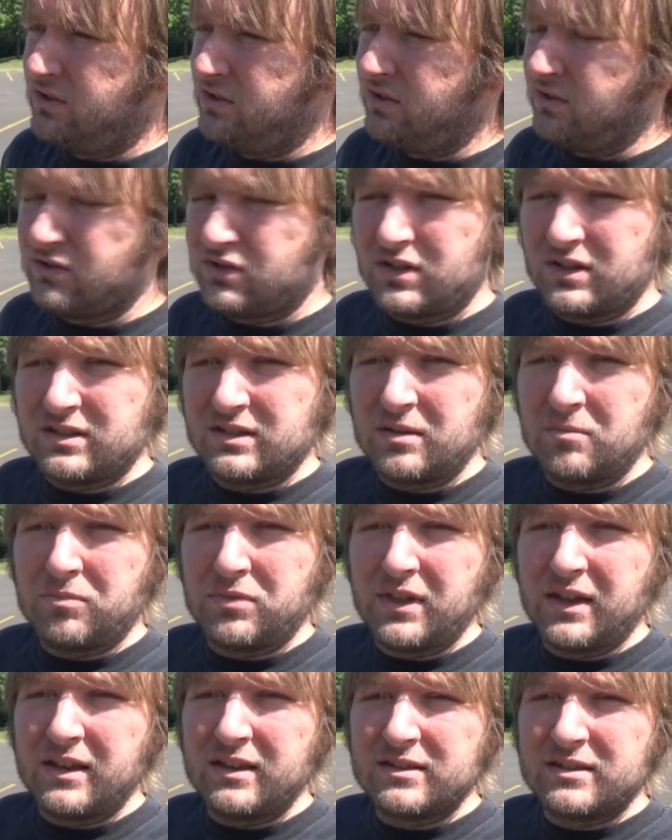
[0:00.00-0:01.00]
there's just some
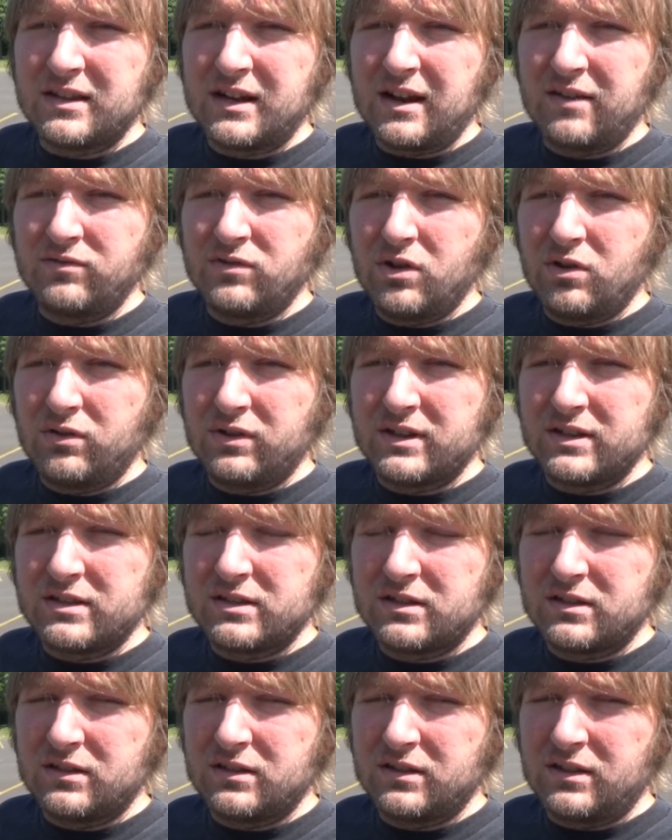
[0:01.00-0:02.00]
things that I've
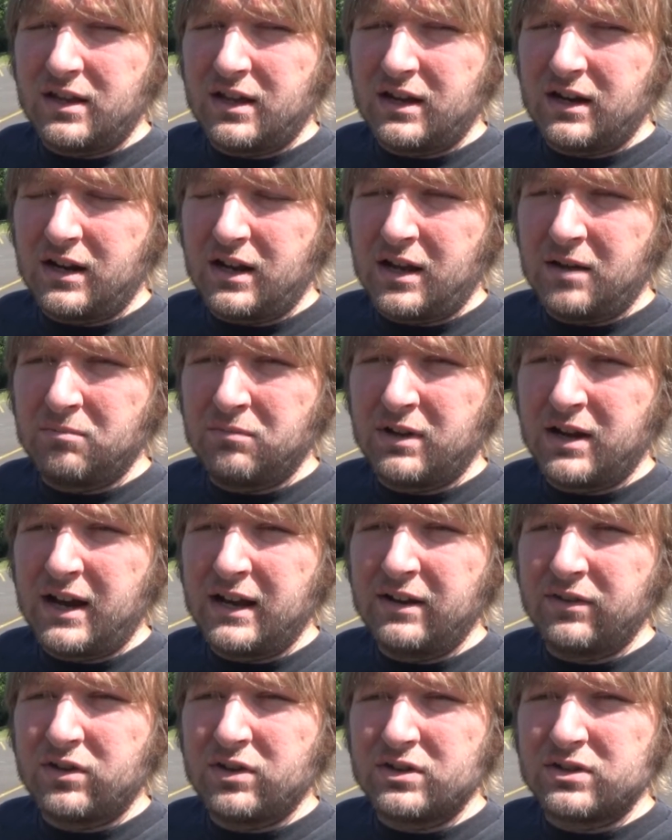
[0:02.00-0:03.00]
noticed that I'm
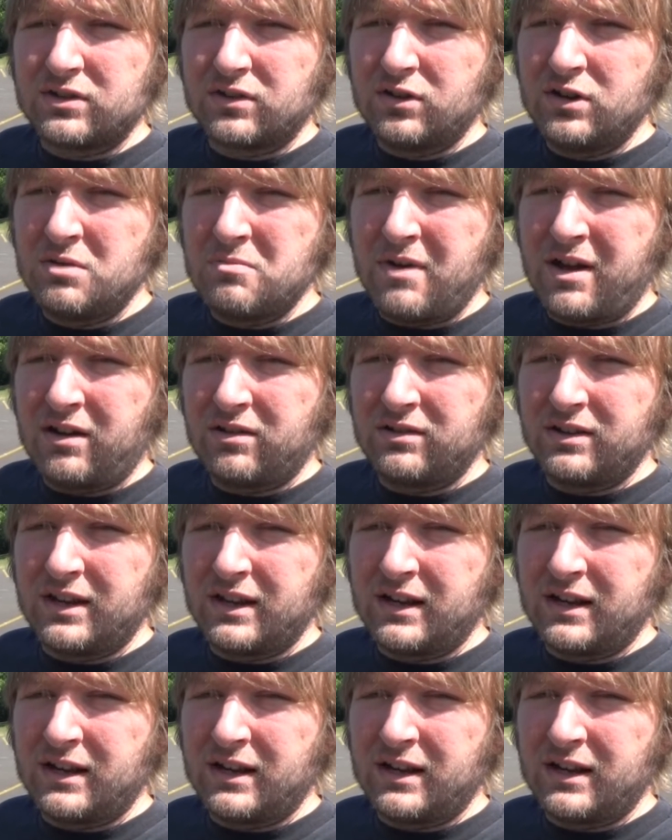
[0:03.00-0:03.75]
kind of concerned about,